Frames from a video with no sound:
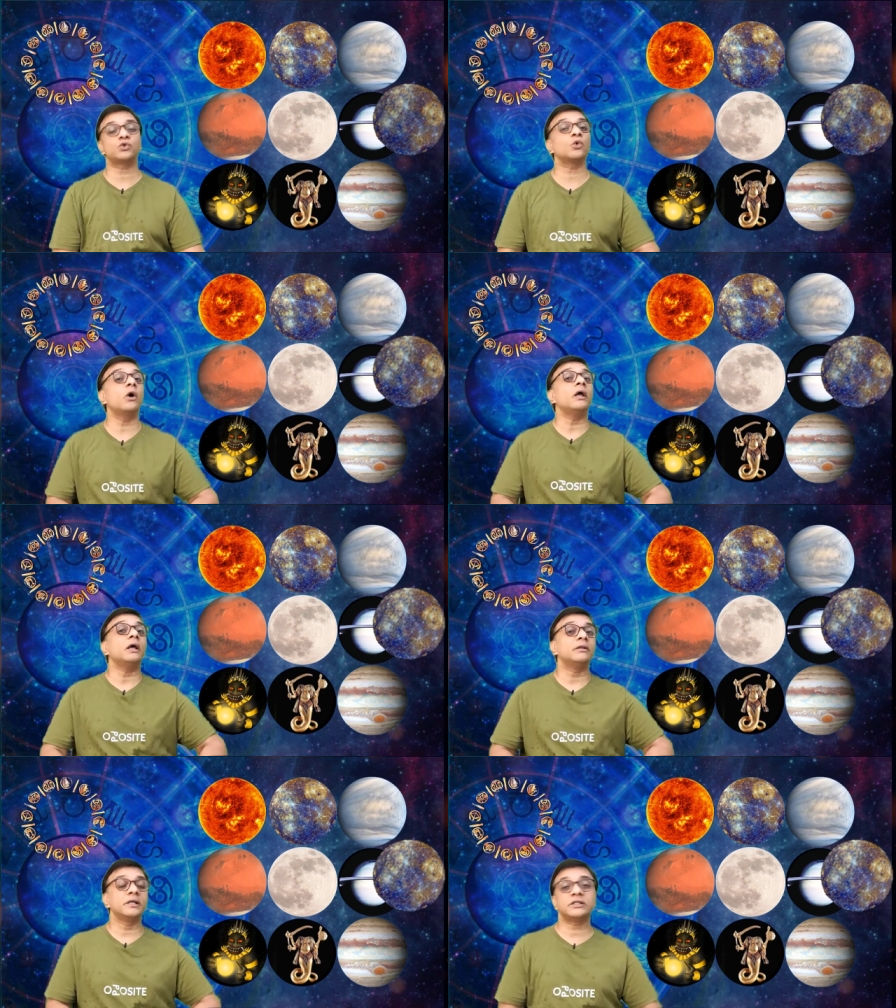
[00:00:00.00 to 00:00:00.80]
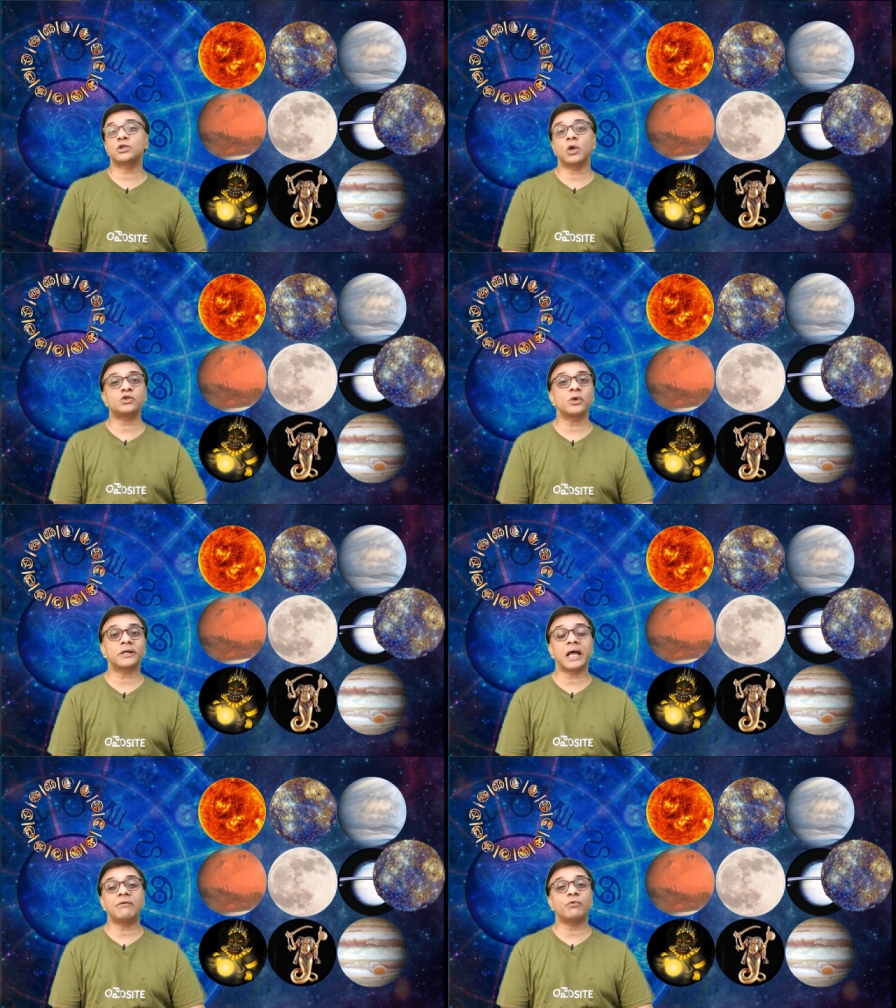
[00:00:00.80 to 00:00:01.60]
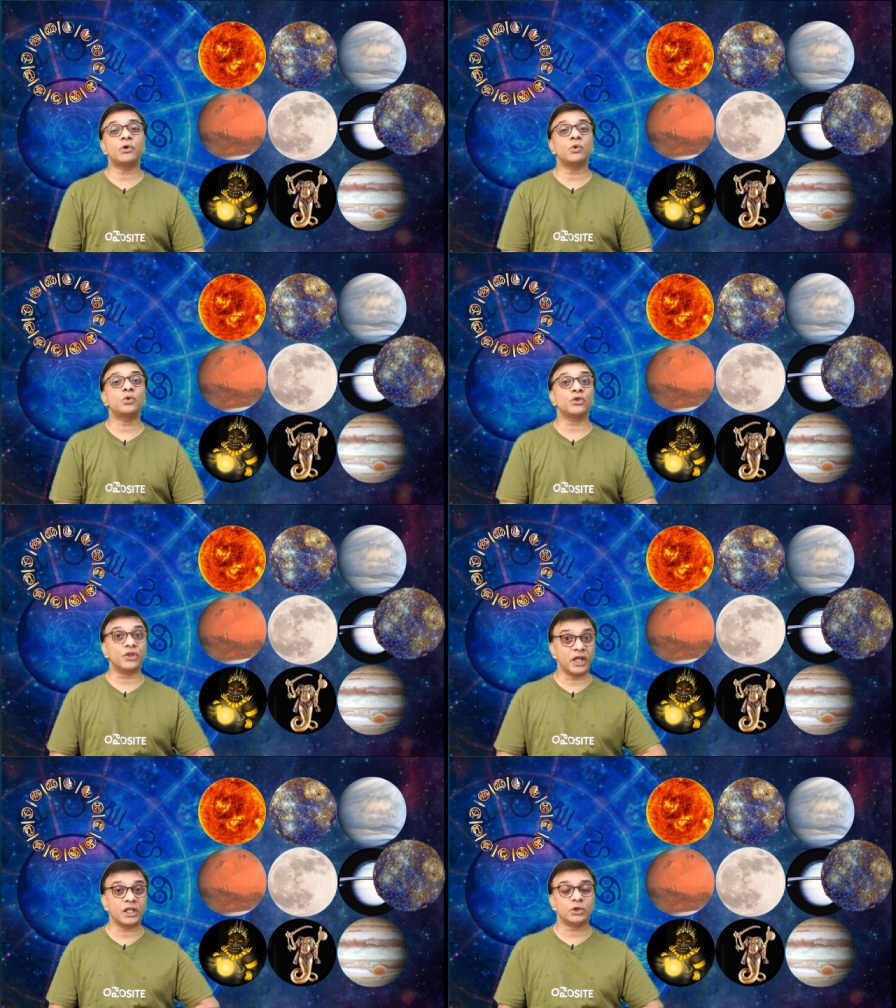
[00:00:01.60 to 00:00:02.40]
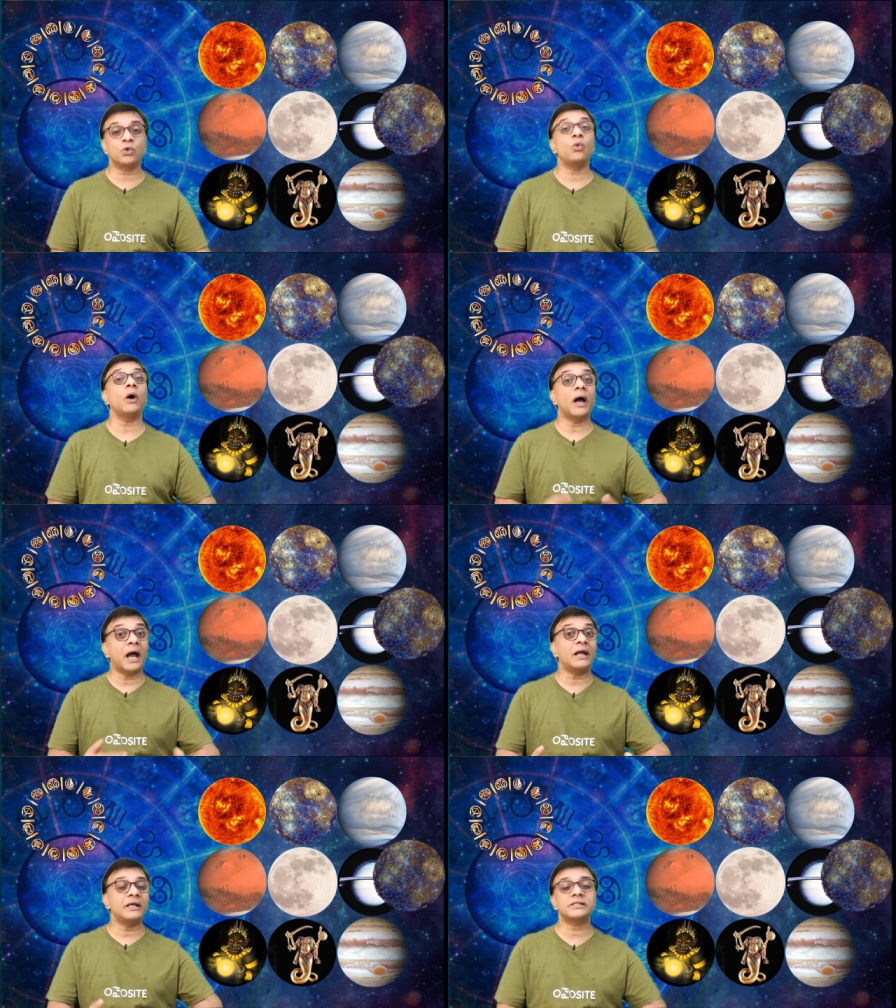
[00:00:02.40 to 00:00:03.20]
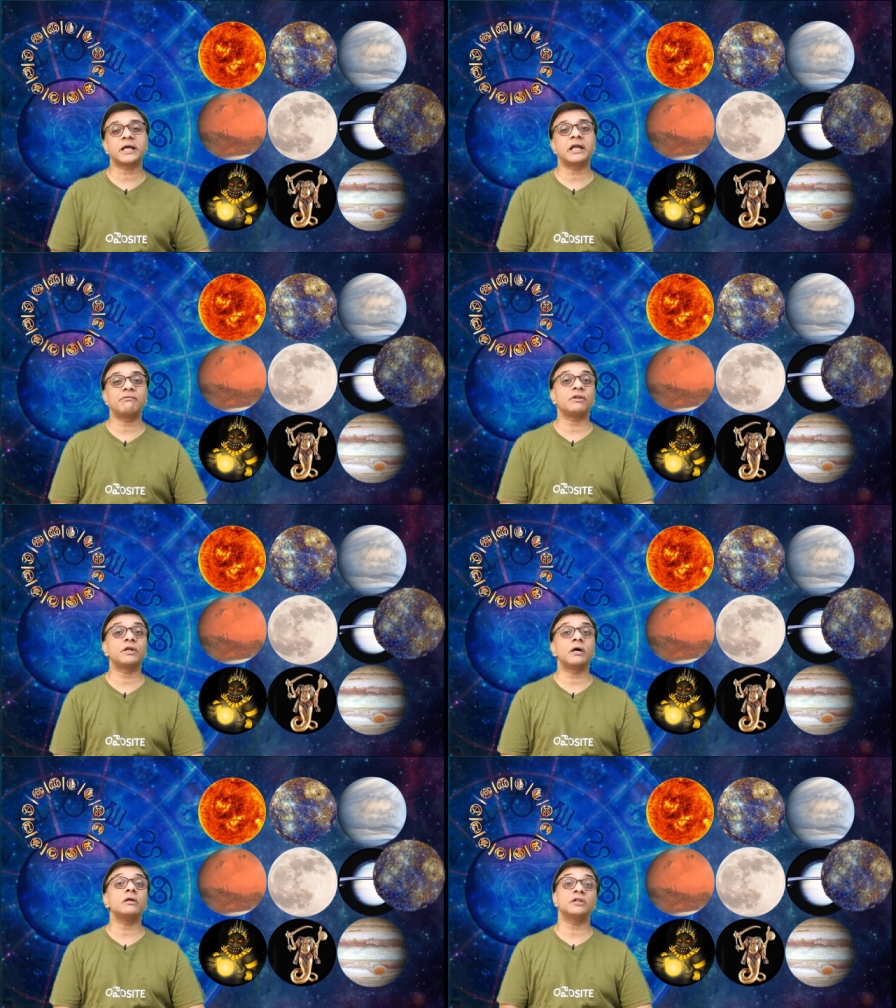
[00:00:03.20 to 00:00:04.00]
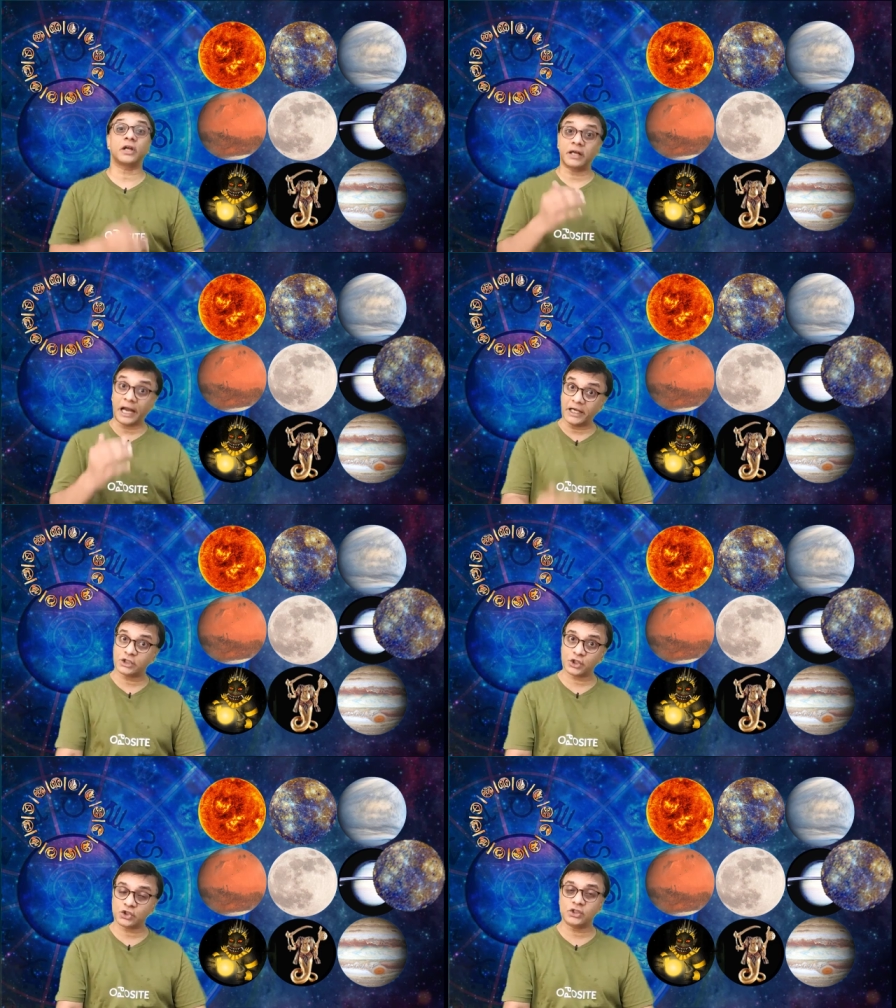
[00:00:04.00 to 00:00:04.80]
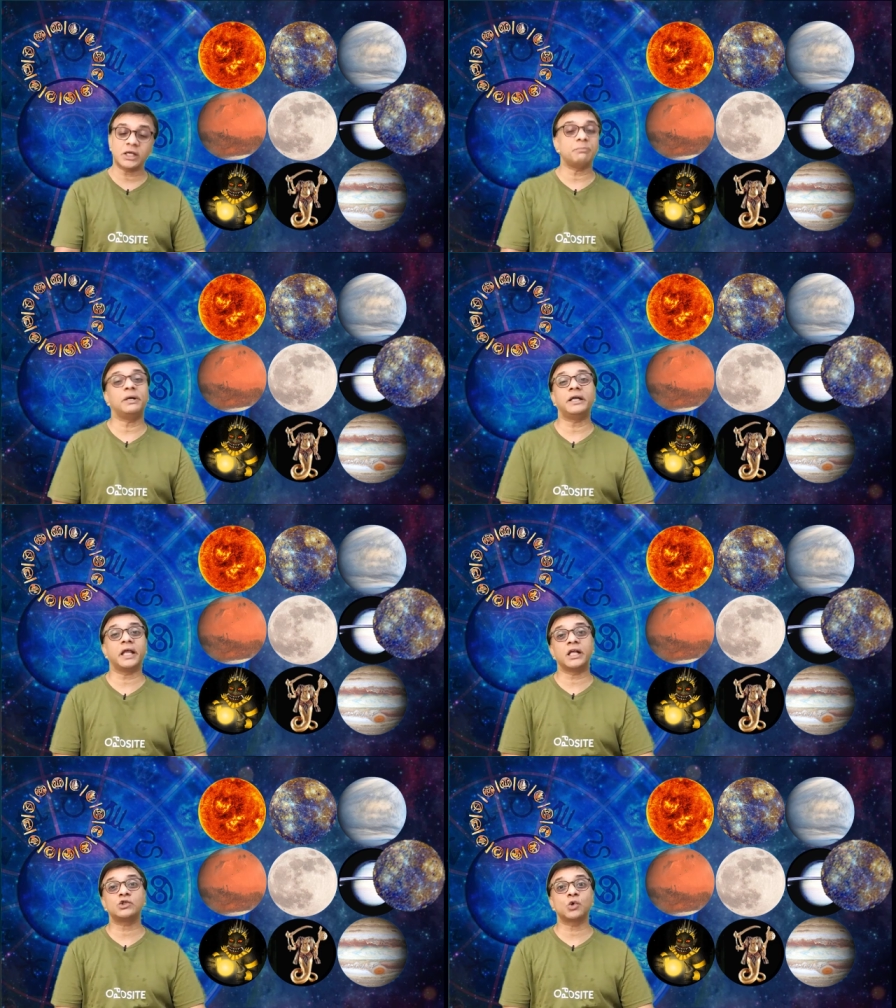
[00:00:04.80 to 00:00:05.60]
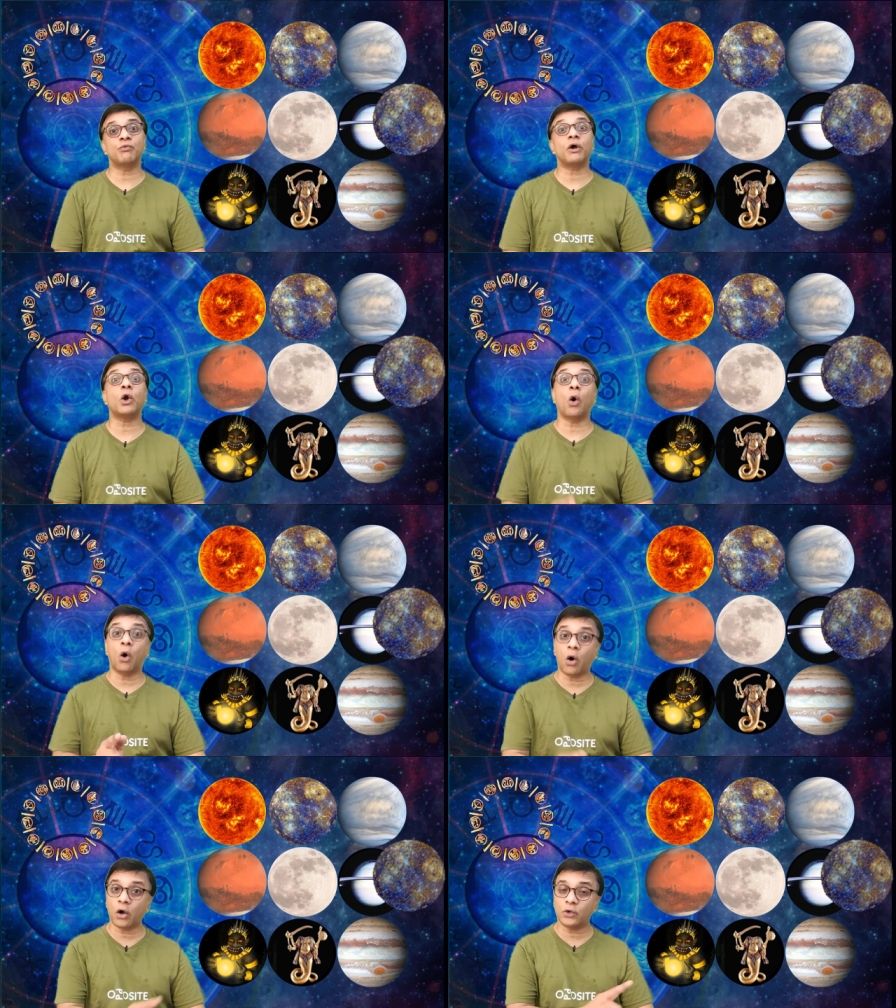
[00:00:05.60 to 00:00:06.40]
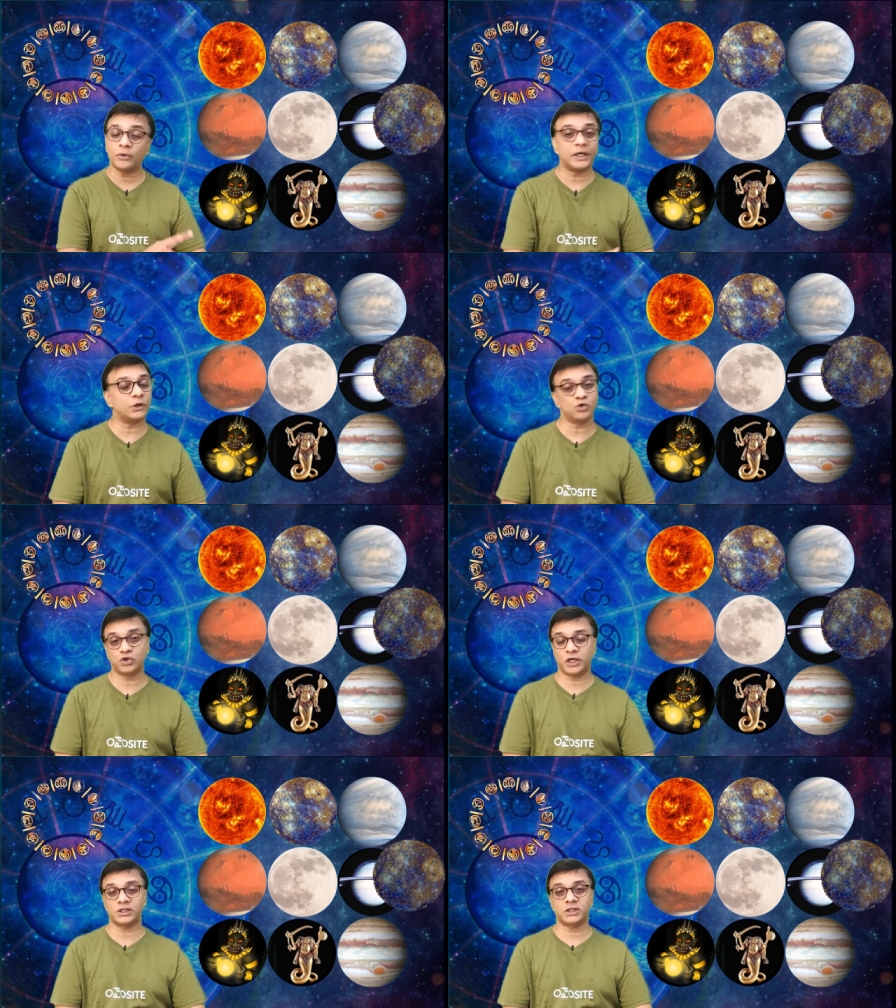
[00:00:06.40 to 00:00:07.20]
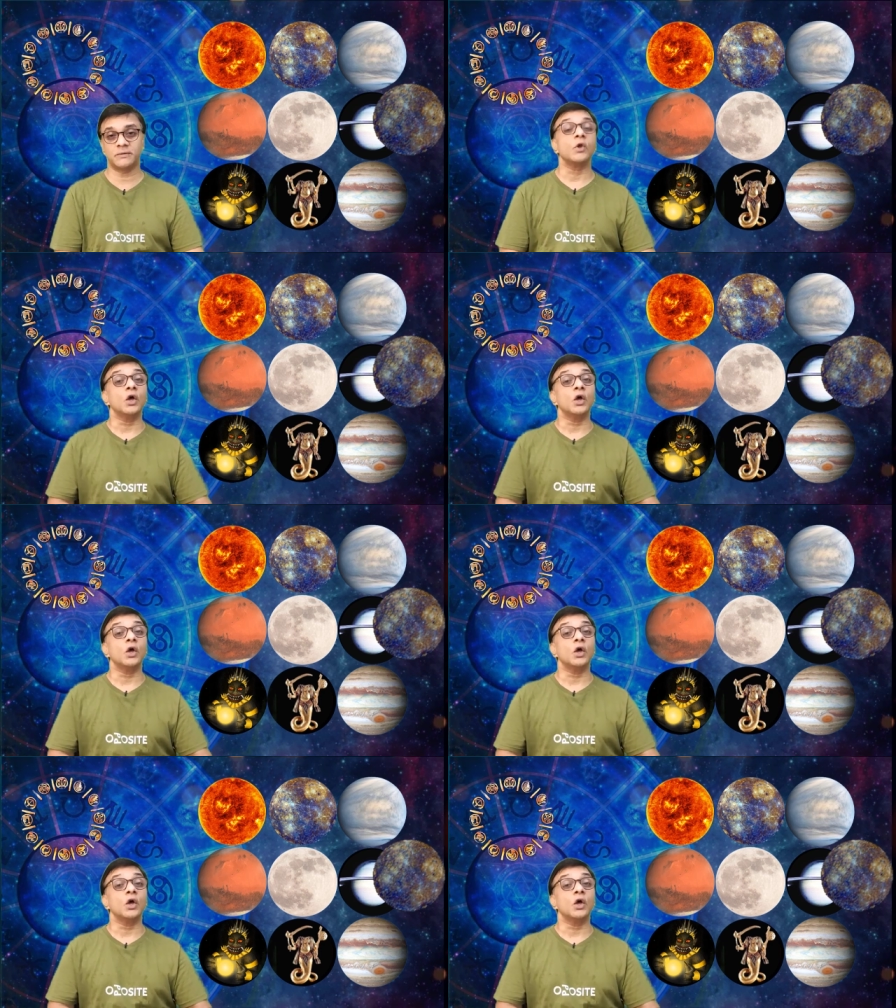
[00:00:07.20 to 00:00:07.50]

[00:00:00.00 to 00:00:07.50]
So this is also time for you to think through and decide whether the right decisions have been taken so far or you need to change.